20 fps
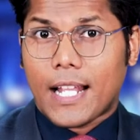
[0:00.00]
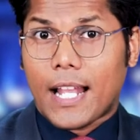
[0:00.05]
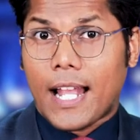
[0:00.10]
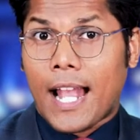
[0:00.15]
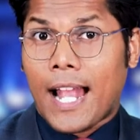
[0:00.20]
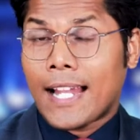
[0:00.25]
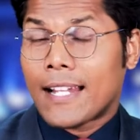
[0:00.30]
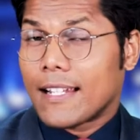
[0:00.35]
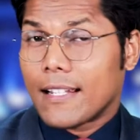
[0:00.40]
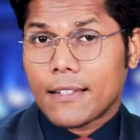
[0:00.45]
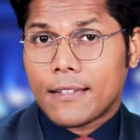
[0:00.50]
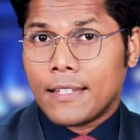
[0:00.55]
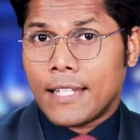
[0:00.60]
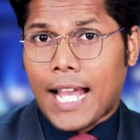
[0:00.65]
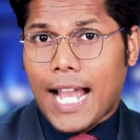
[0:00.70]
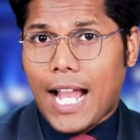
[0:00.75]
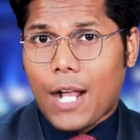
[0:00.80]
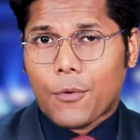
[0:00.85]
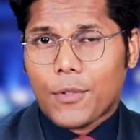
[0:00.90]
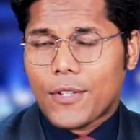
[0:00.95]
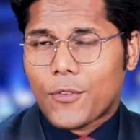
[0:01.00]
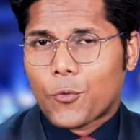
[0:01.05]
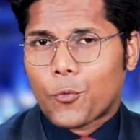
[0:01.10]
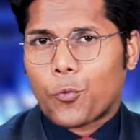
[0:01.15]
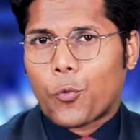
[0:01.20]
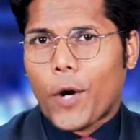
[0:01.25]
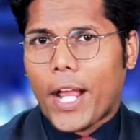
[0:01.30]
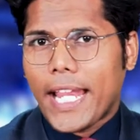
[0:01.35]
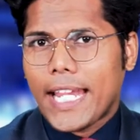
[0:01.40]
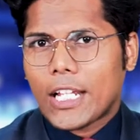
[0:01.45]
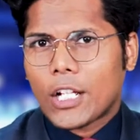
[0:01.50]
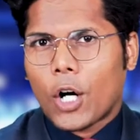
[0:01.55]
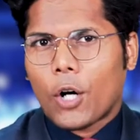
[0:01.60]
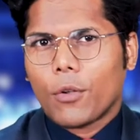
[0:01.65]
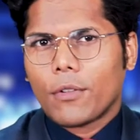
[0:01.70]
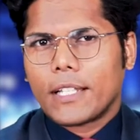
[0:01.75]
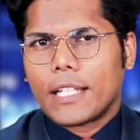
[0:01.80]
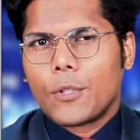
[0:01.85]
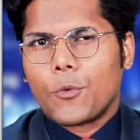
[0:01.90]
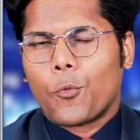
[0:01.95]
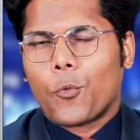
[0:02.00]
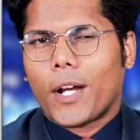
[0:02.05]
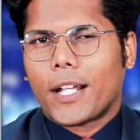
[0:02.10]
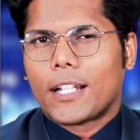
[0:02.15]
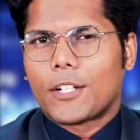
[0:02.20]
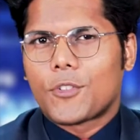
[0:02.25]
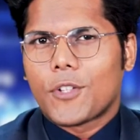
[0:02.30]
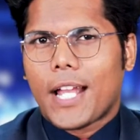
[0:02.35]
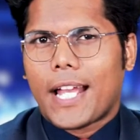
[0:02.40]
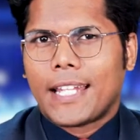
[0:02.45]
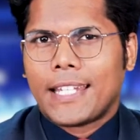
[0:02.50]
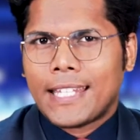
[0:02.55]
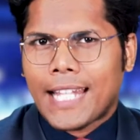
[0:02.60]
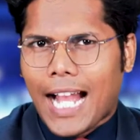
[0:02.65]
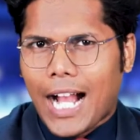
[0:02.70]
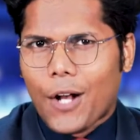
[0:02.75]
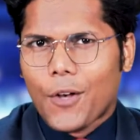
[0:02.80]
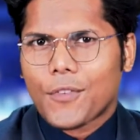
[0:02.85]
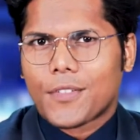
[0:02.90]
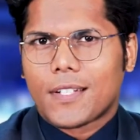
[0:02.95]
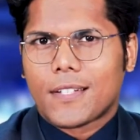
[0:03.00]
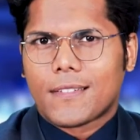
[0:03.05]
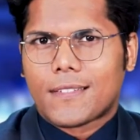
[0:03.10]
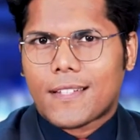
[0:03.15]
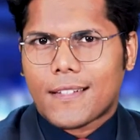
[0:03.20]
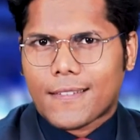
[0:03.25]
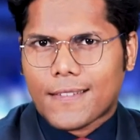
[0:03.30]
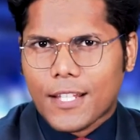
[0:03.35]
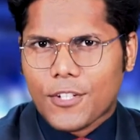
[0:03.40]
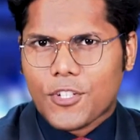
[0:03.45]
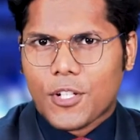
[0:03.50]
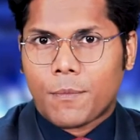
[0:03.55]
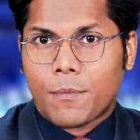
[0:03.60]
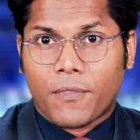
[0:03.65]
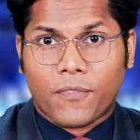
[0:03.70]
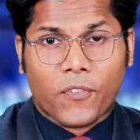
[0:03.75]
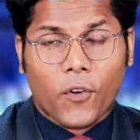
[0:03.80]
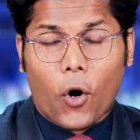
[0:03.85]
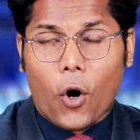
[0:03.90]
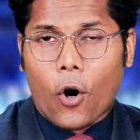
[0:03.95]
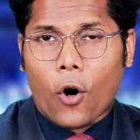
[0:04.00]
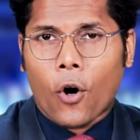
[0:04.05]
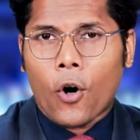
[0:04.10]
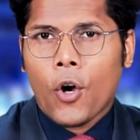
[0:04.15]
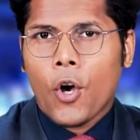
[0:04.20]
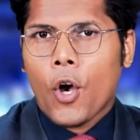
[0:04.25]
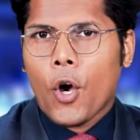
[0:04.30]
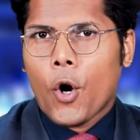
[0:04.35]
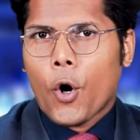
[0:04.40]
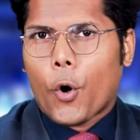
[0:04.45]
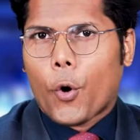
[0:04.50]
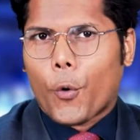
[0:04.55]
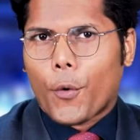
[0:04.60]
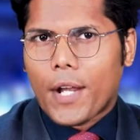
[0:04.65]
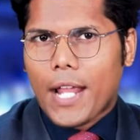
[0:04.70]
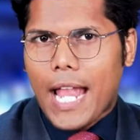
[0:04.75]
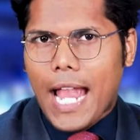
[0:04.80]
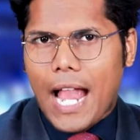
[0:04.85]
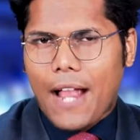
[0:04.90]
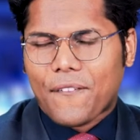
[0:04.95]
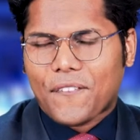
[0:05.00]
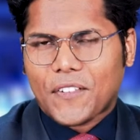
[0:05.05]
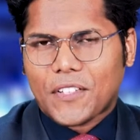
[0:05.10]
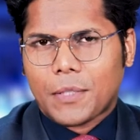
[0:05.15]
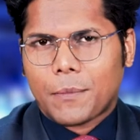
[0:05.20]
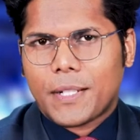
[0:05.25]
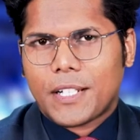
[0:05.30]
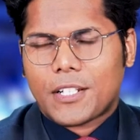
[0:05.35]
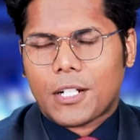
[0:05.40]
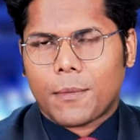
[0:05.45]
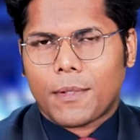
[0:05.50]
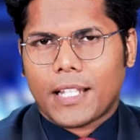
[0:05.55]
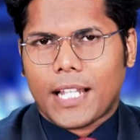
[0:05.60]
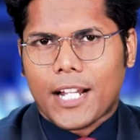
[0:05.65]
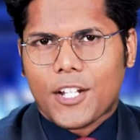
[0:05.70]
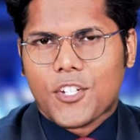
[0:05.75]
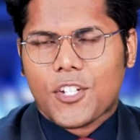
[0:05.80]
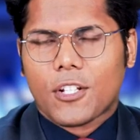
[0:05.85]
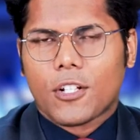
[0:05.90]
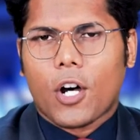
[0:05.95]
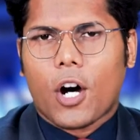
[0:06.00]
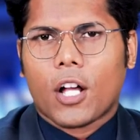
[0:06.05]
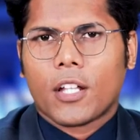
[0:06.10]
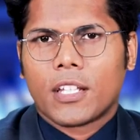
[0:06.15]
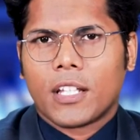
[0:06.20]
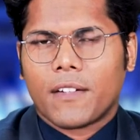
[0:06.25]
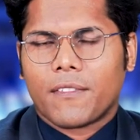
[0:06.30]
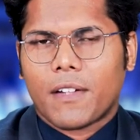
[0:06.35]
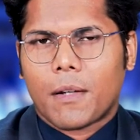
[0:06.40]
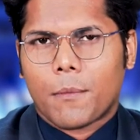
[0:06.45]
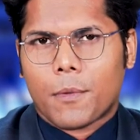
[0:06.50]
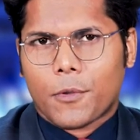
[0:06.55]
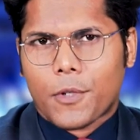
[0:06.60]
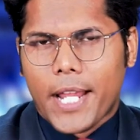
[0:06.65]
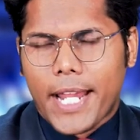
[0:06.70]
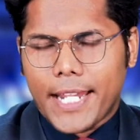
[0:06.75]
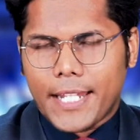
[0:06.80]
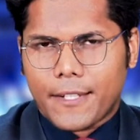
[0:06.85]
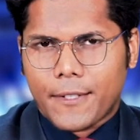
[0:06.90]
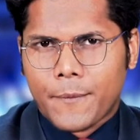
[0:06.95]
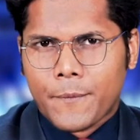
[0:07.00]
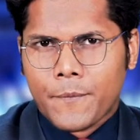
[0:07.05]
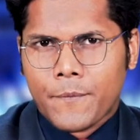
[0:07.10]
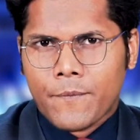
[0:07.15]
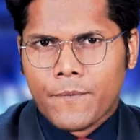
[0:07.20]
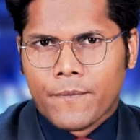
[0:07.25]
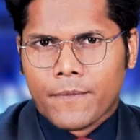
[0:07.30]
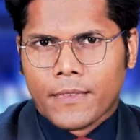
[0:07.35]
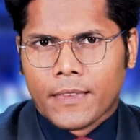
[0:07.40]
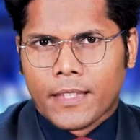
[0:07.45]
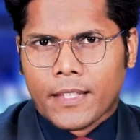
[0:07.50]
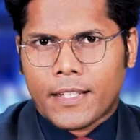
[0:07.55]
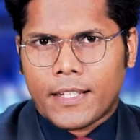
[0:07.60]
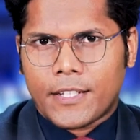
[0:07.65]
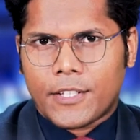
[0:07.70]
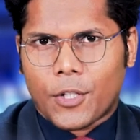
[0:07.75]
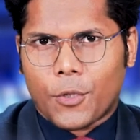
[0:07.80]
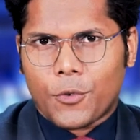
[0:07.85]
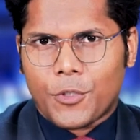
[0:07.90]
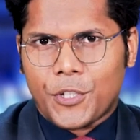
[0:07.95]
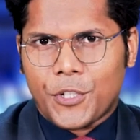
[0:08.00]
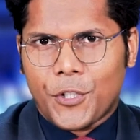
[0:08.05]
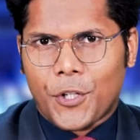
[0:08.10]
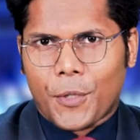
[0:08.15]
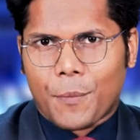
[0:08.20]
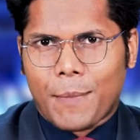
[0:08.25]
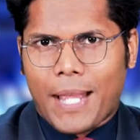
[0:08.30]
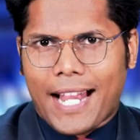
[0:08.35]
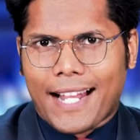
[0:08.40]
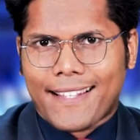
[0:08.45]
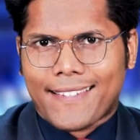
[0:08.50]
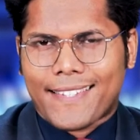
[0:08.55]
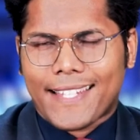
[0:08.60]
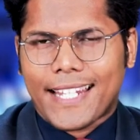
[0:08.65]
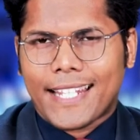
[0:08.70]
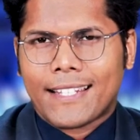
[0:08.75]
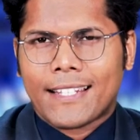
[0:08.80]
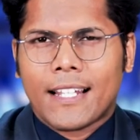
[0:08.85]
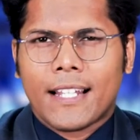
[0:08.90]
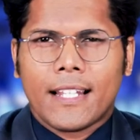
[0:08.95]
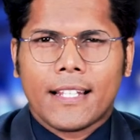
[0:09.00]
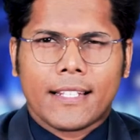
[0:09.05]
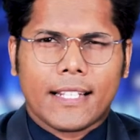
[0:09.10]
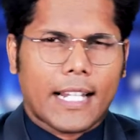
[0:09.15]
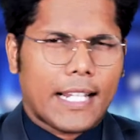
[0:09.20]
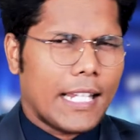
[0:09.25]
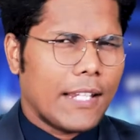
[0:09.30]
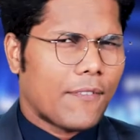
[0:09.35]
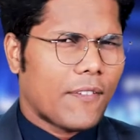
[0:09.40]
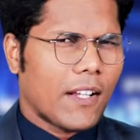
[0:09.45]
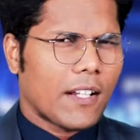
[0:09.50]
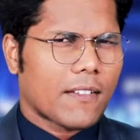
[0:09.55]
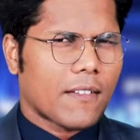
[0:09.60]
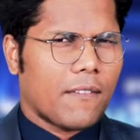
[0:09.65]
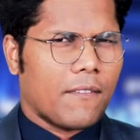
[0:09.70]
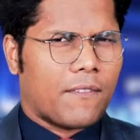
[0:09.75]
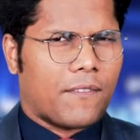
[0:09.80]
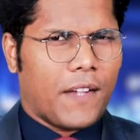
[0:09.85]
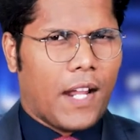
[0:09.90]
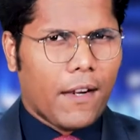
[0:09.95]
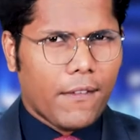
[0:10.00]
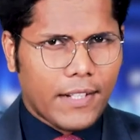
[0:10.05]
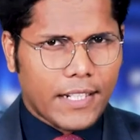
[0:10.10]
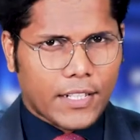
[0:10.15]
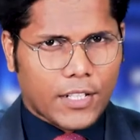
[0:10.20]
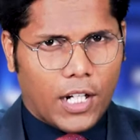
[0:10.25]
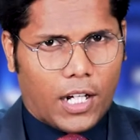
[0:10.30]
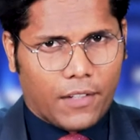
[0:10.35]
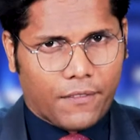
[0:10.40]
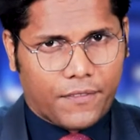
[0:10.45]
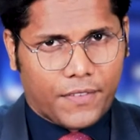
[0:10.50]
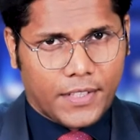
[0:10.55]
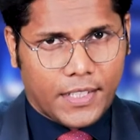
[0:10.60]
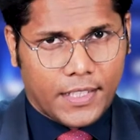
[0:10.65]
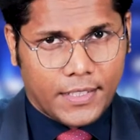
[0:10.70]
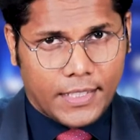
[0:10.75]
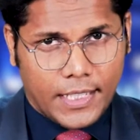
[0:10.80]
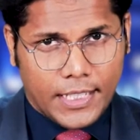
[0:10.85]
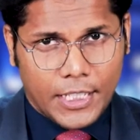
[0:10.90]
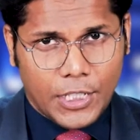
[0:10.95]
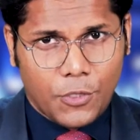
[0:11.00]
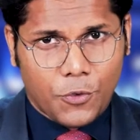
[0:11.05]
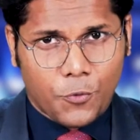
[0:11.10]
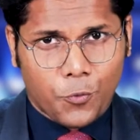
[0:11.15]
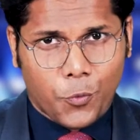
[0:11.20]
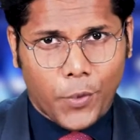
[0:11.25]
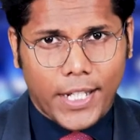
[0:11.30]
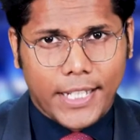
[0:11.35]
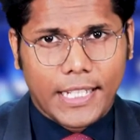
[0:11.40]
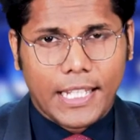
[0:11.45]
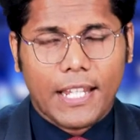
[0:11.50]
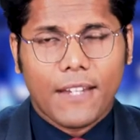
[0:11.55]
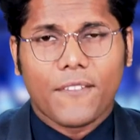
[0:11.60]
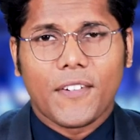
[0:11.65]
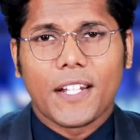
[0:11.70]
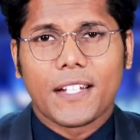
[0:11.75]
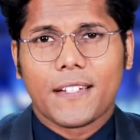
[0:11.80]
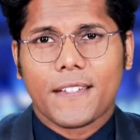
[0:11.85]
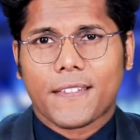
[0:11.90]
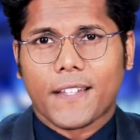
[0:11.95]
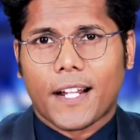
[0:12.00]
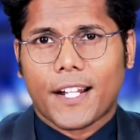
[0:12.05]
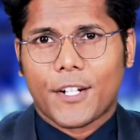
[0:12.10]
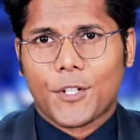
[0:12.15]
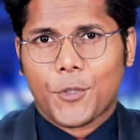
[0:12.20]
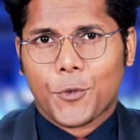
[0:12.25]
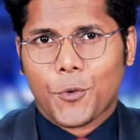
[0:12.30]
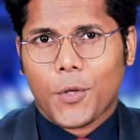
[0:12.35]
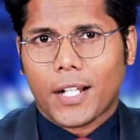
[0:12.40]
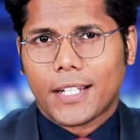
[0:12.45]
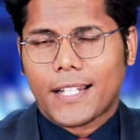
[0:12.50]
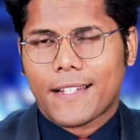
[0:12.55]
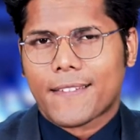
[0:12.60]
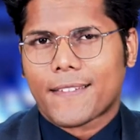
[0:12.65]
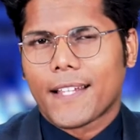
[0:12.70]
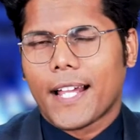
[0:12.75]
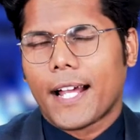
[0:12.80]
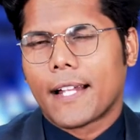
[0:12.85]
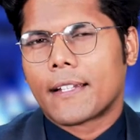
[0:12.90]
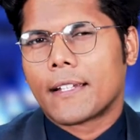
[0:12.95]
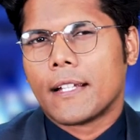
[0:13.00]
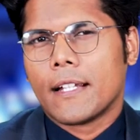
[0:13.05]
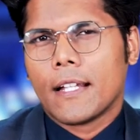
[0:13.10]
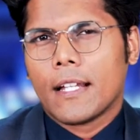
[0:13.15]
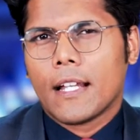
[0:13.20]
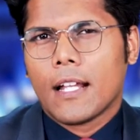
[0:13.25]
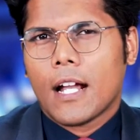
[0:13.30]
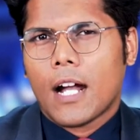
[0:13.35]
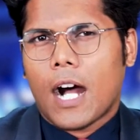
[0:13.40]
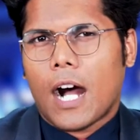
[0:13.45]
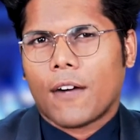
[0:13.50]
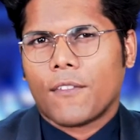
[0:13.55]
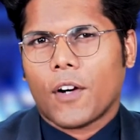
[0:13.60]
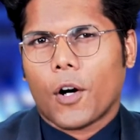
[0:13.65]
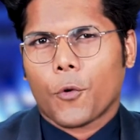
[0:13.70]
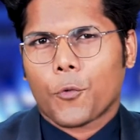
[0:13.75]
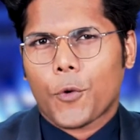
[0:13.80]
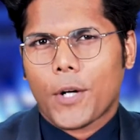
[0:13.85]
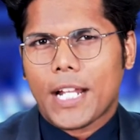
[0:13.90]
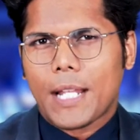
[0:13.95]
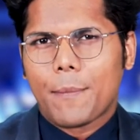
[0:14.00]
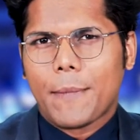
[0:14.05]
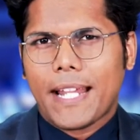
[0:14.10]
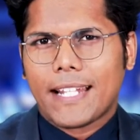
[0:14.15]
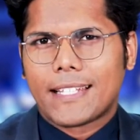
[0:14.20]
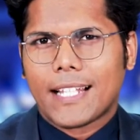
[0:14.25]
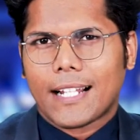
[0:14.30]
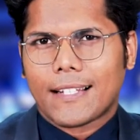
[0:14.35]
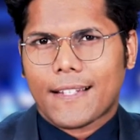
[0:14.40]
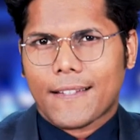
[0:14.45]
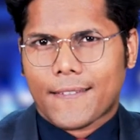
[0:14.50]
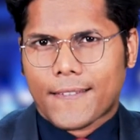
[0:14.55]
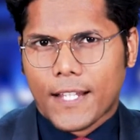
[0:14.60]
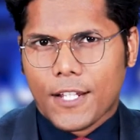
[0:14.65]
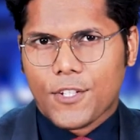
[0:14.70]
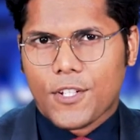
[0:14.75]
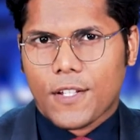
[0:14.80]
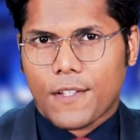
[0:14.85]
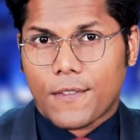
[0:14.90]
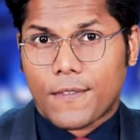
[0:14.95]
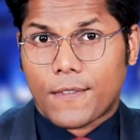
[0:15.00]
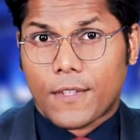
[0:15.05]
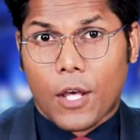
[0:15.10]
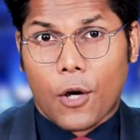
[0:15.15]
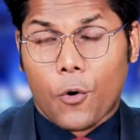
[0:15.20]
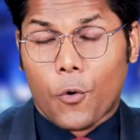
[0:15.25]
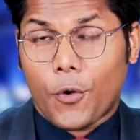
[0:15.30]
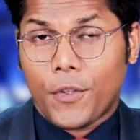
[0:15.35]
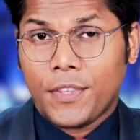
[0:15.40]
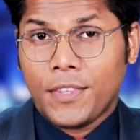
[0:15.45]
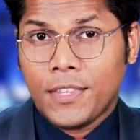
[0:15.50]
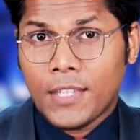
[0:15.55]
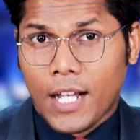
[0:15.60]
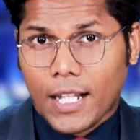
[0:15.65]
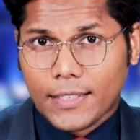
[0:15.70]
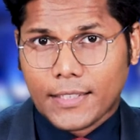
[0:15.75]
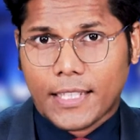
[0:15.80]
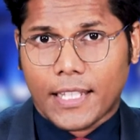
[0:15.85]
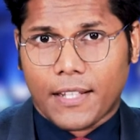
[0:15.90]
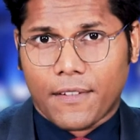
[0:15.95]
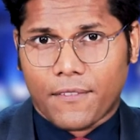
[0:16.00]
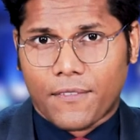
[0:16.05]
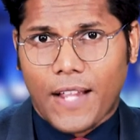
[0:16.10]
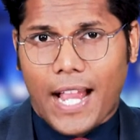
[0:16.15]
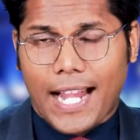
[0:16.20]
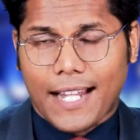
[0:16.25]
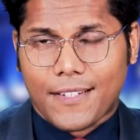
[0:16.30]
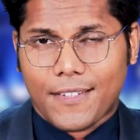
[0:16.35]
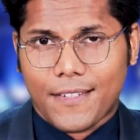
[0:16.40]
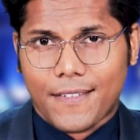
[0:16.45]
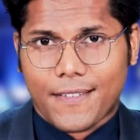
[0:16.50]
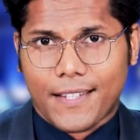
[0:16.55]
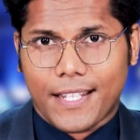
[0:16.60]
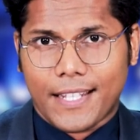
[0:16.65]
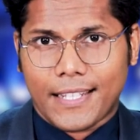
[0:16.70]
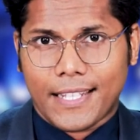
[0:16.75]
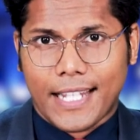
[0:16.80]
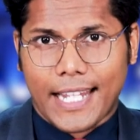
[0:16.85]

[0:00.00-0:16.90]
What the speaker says: and now is weighing only whether to announce his decision before or after the midterm election on November 8. He told New York Magazine that he felt very confident that he would win if he decided to run and said, "I've already made that decision, so nothing factors in